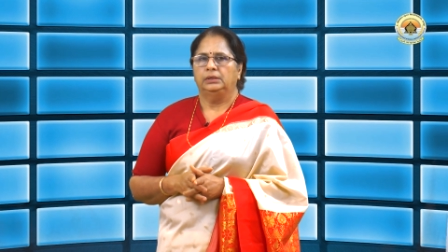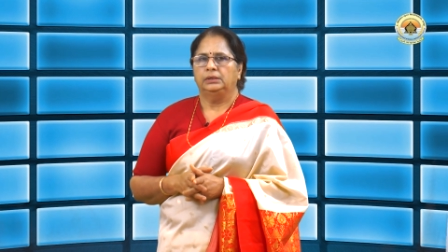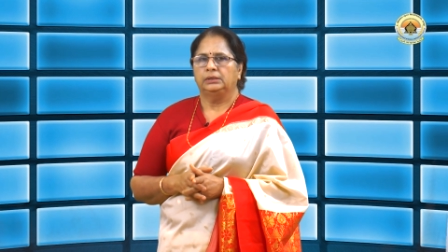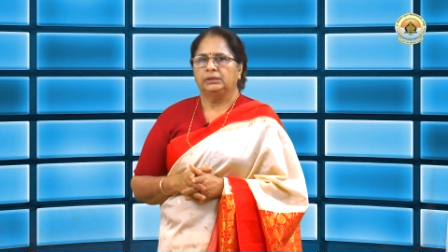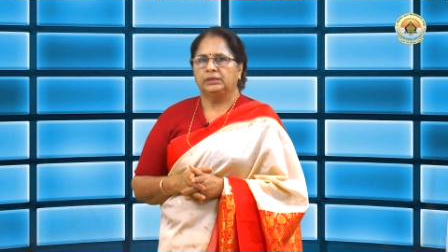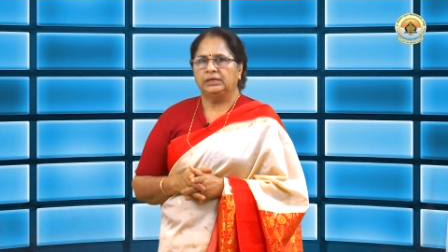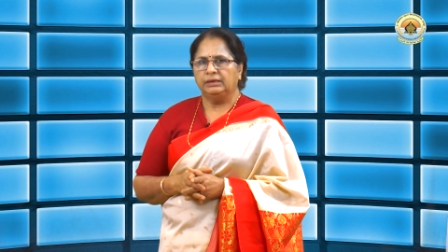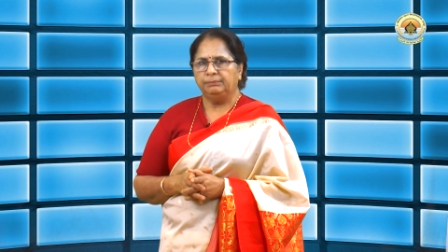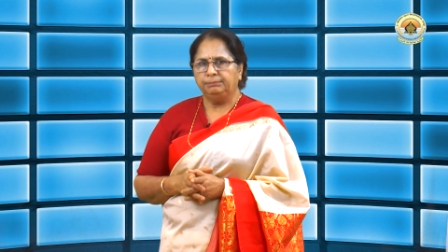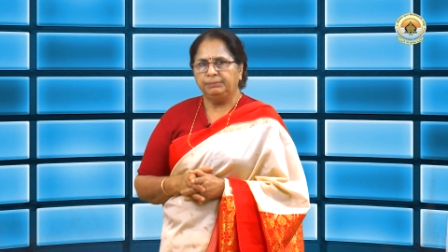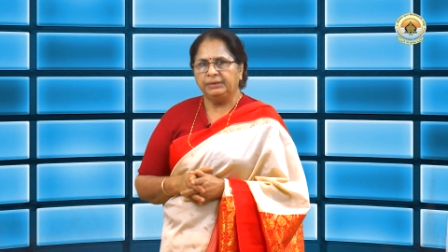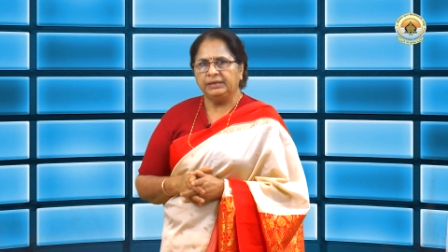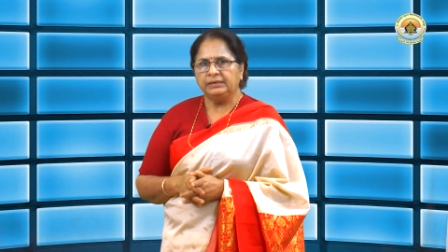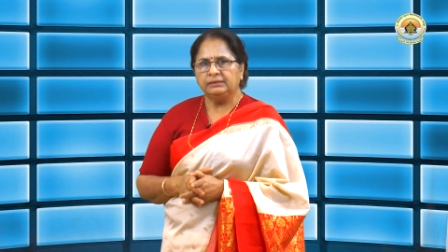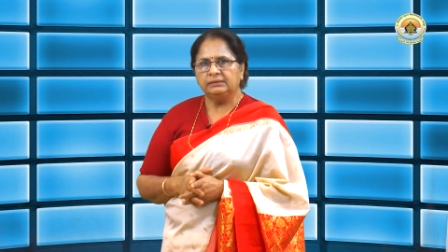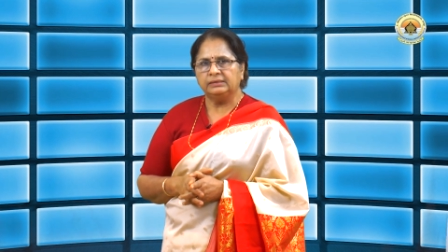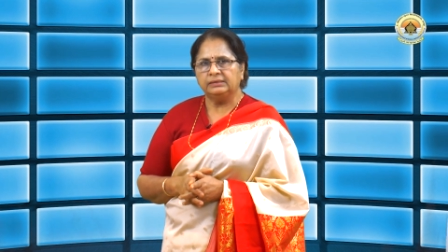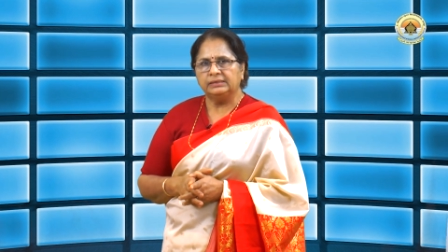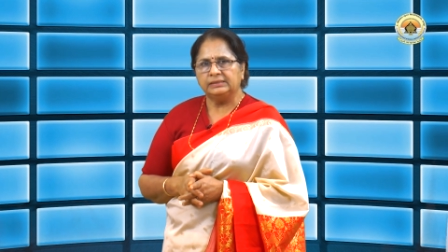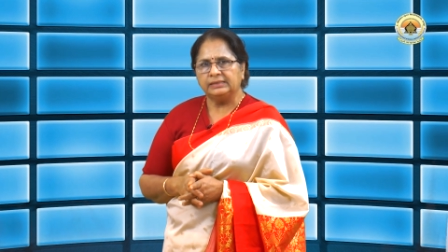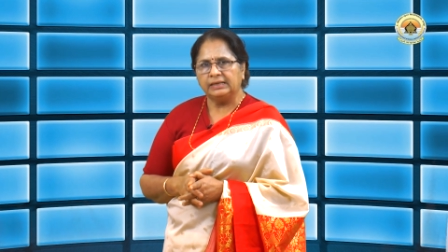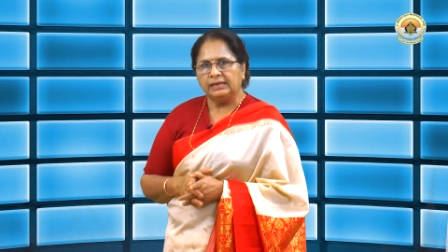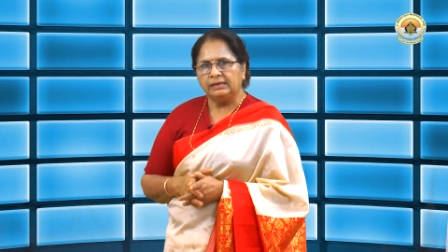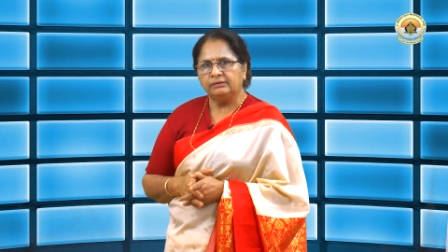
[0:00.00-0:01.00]
Keeping
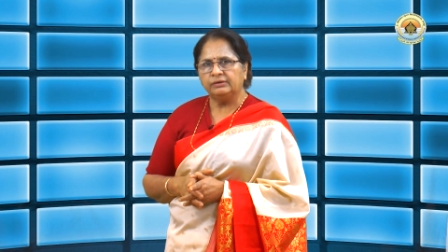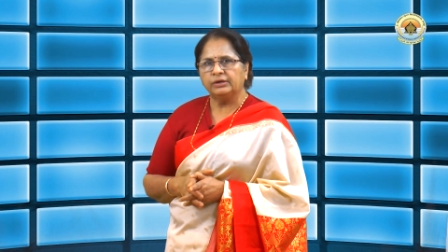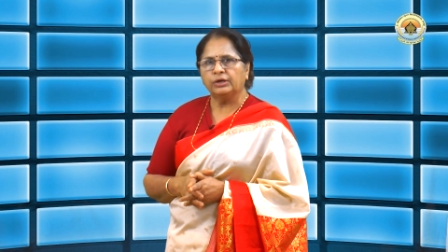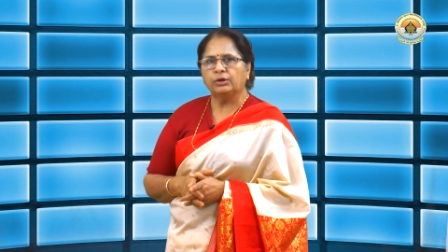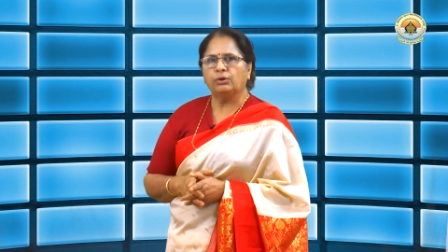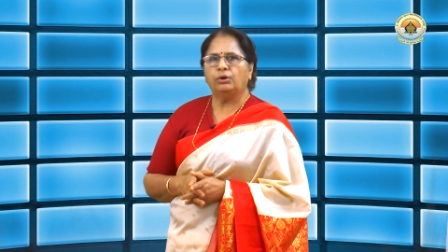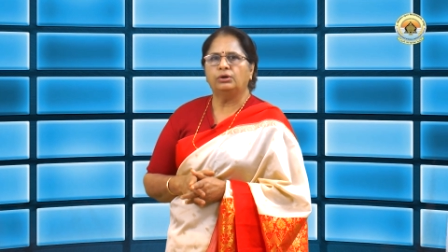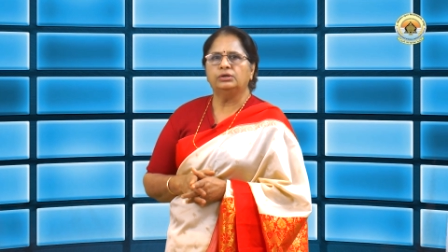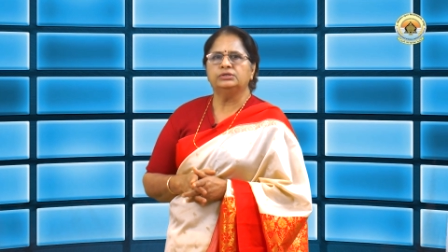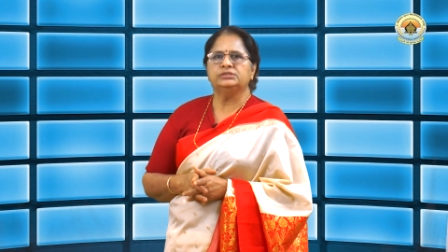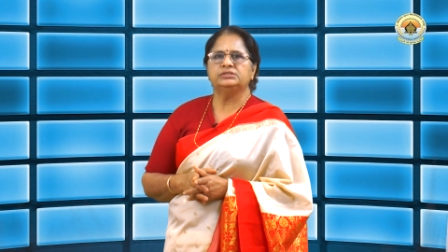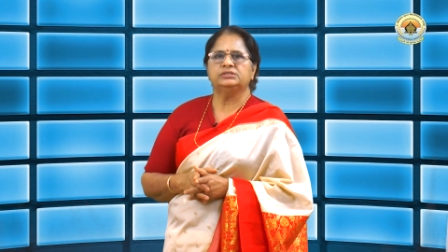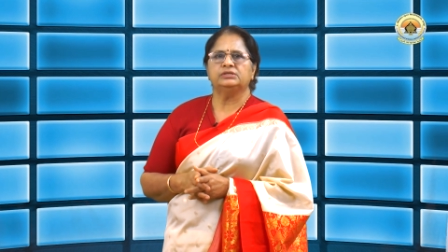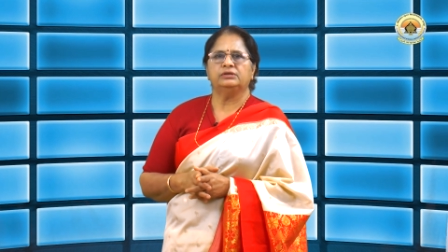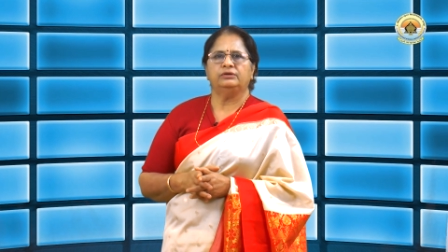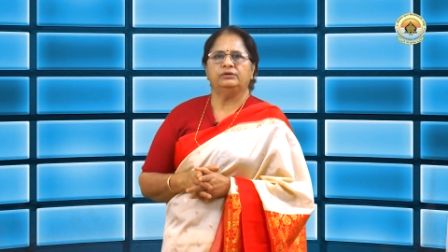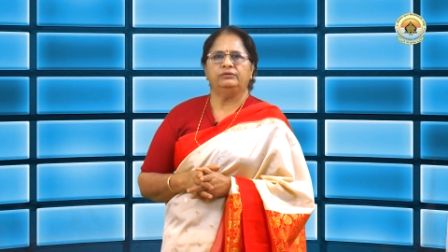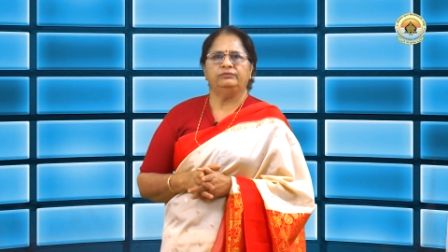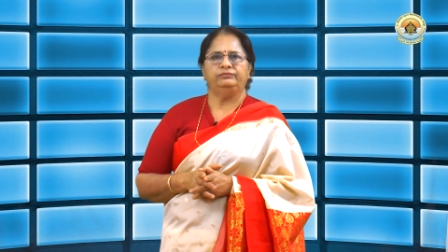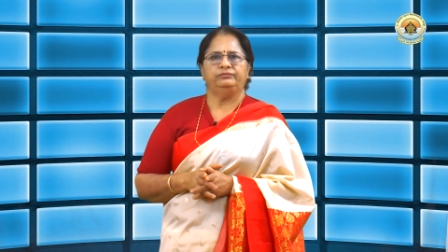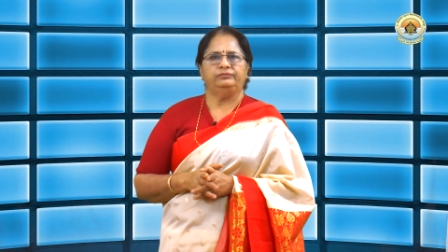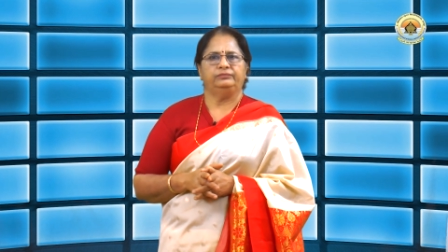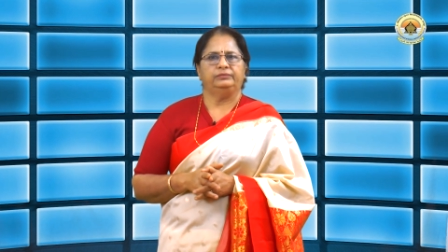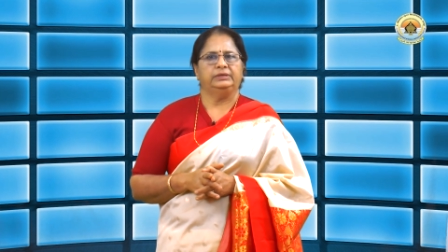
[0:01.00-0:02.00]
detailed records
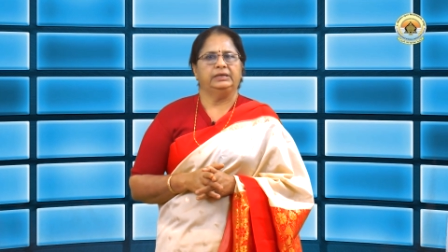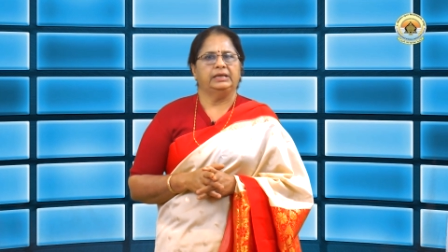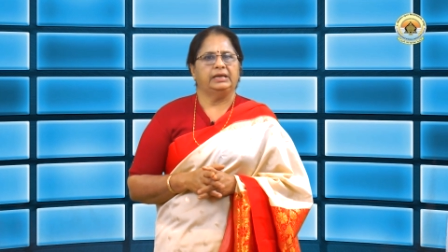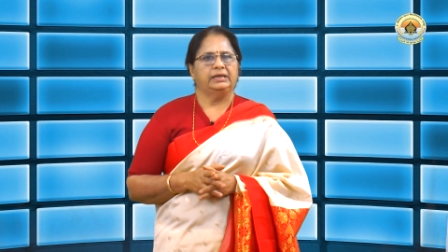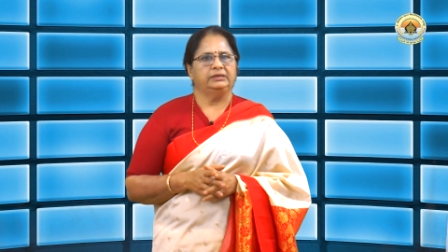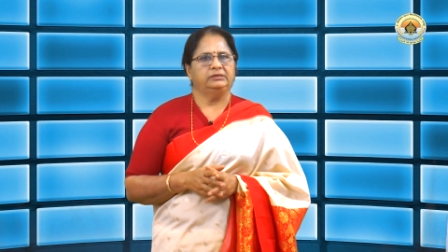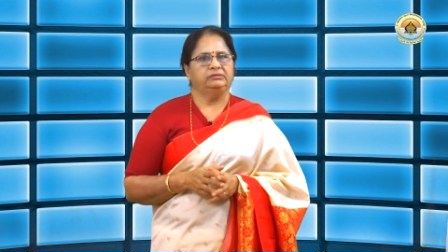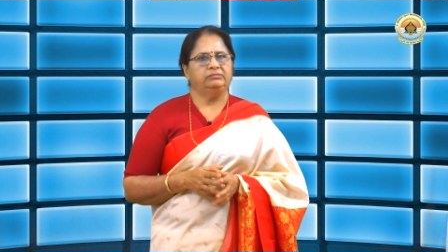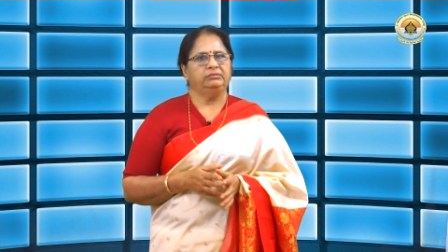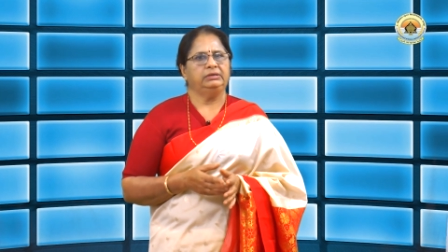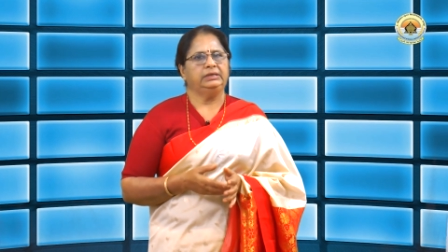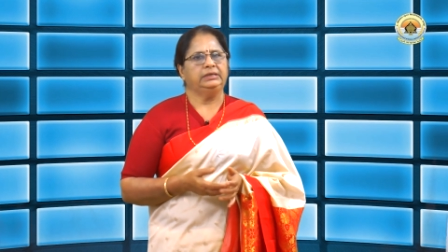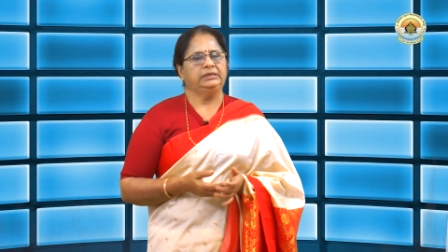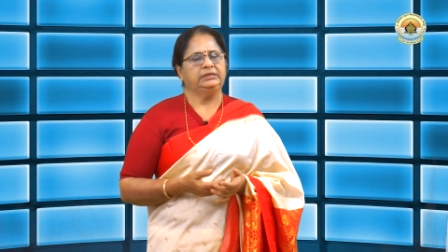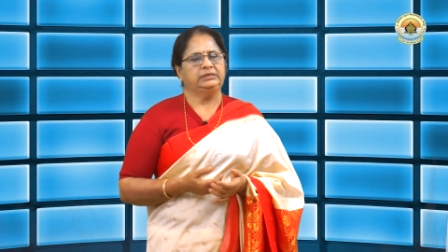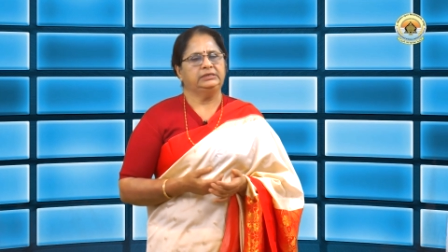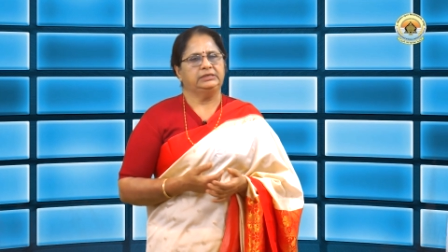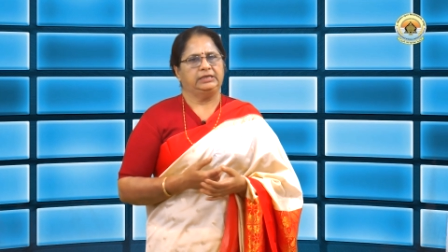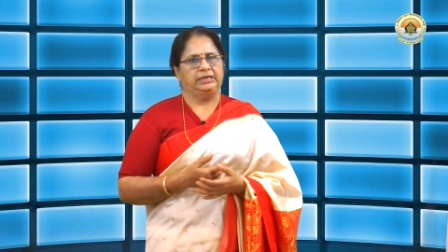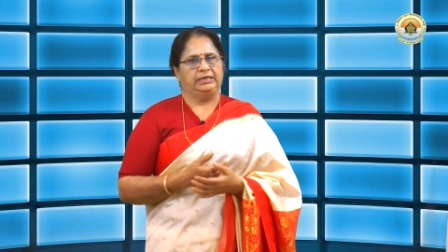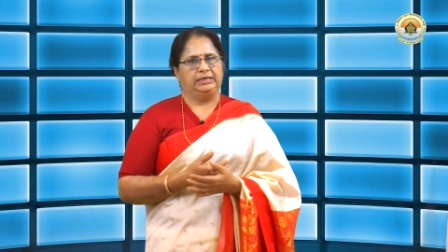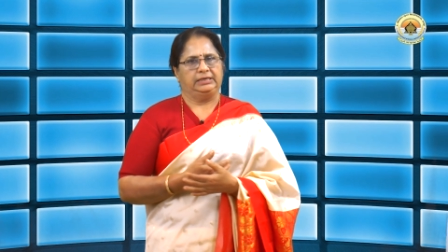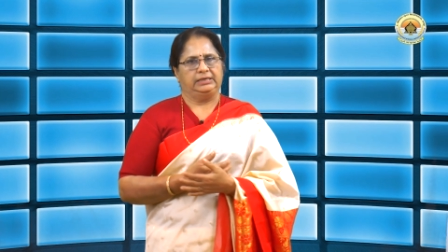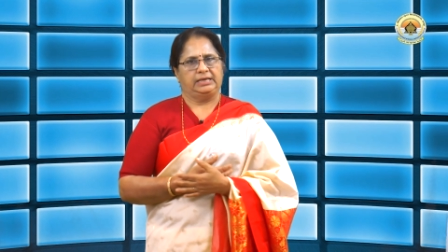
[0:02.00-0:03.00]
of dietary
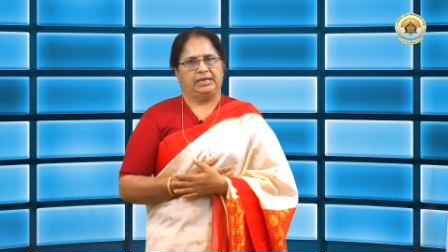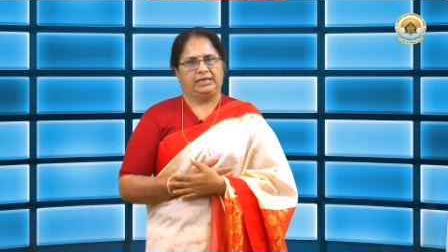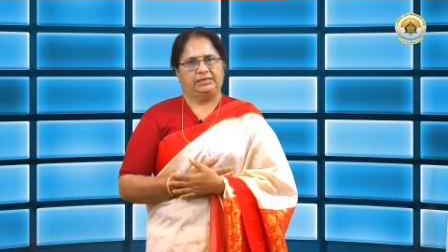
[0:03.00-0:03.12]
intake,